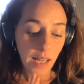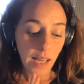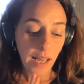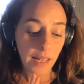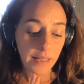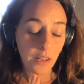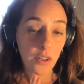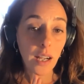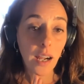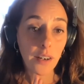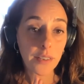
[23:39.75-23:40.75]
And our
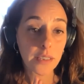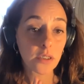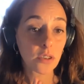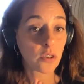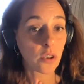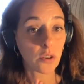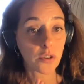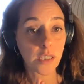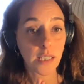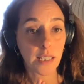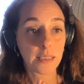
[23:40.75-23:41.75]
current
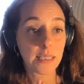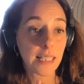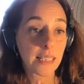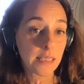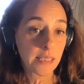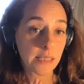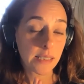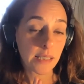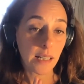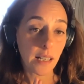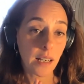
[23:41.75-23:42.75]
gods and deities
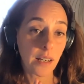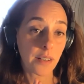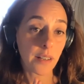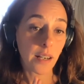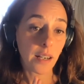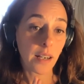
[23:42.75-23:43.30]
are